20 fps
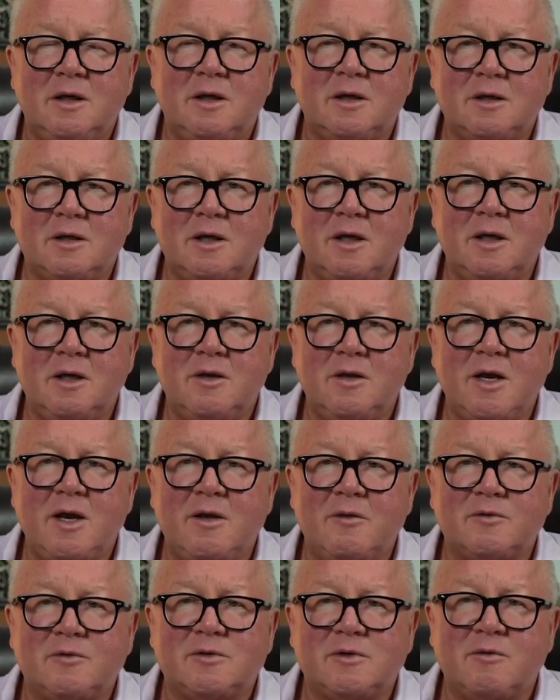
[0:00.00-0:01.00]
and they
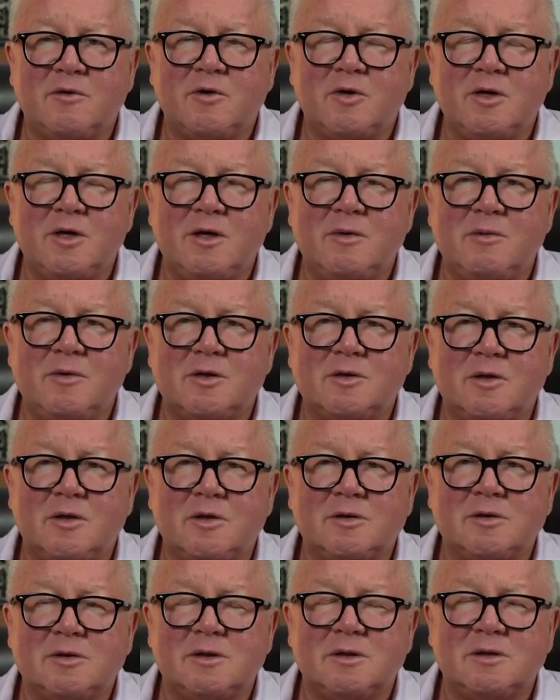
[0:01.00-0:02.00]
have severe
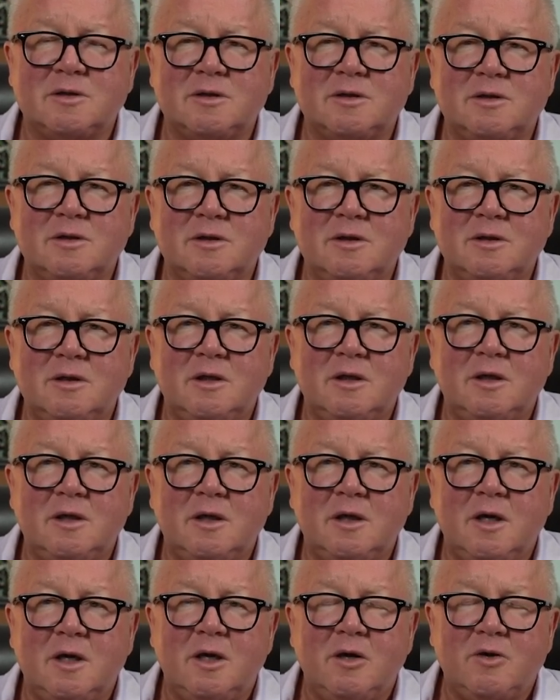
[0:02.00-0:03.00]
endometriosis.
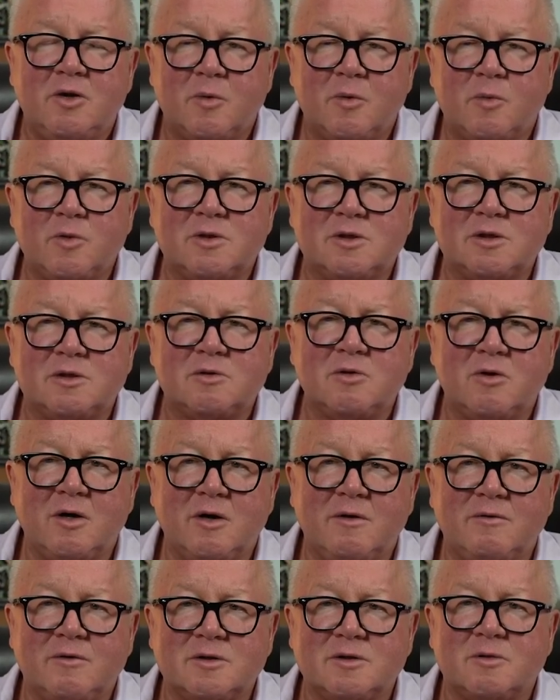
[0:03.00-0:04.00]
Their progesterone
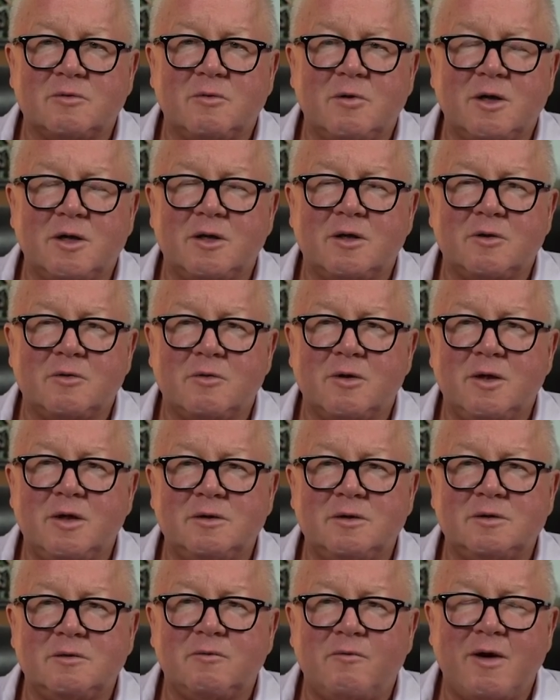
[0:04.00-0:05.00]
levels are regularly
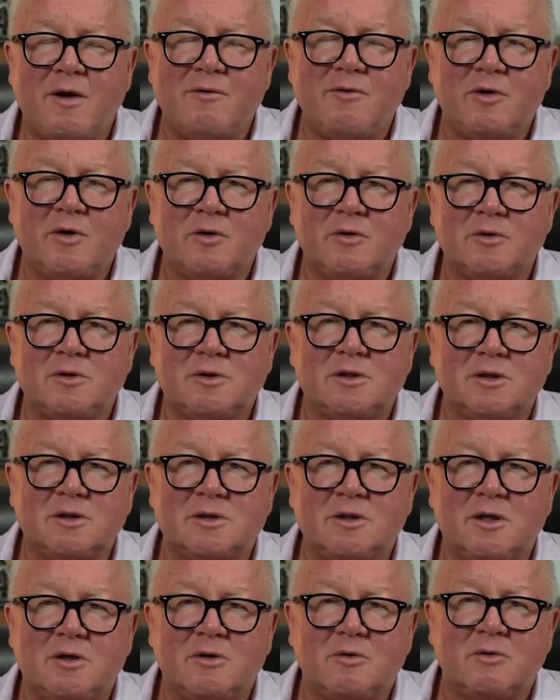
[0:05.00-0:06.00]
around 500,
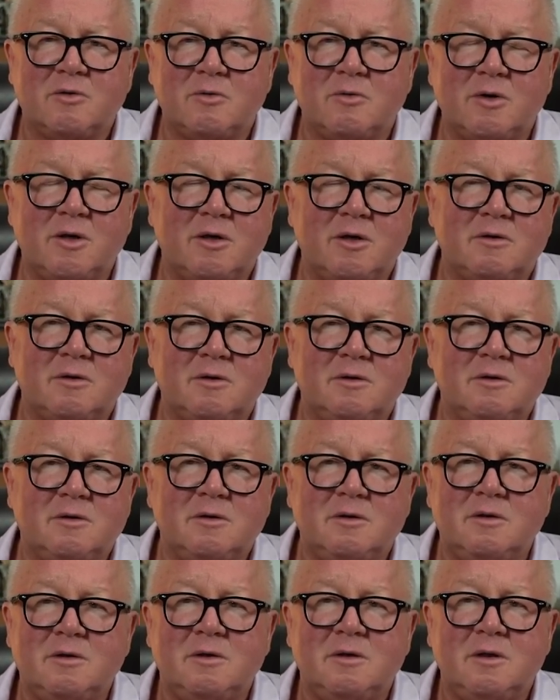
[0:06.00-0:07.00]
600, 300,
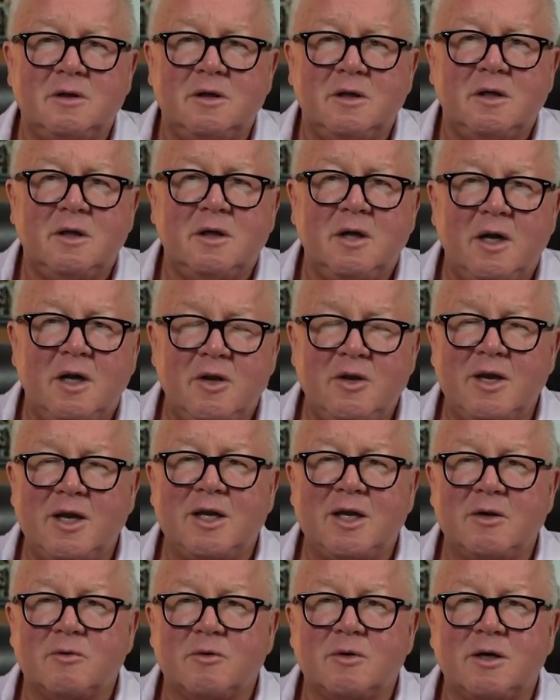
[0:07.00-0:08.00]
and they
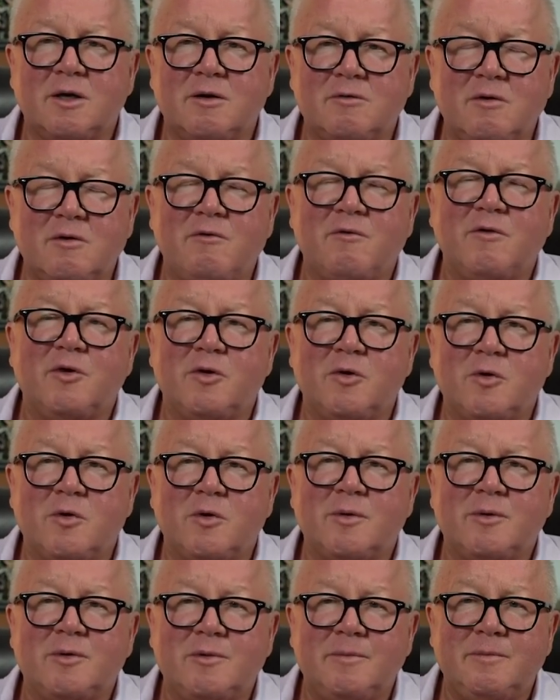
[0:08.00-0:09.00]
get relief through Vilnorol.